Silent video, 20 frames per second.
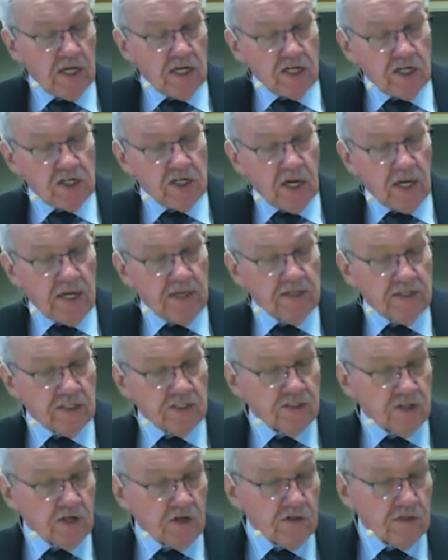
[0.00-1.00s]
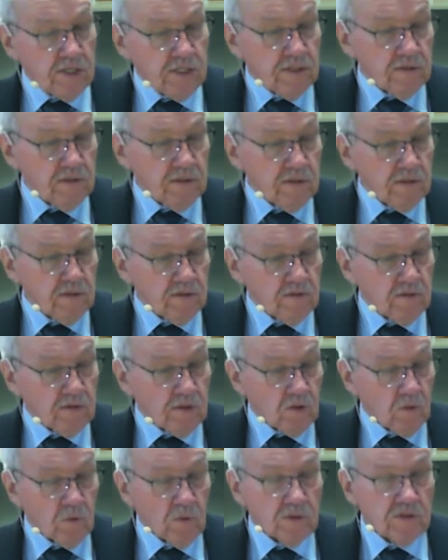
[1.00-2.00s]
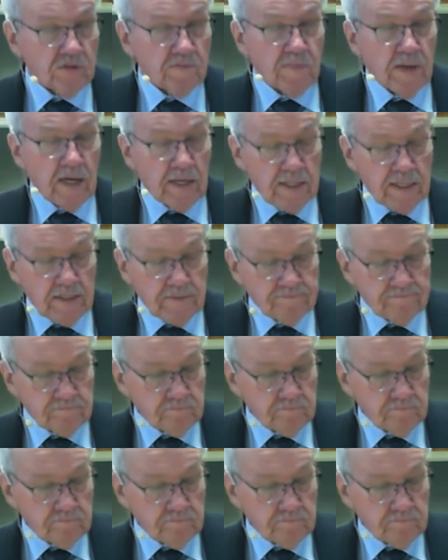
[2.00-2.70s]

not discerning the Lord's body.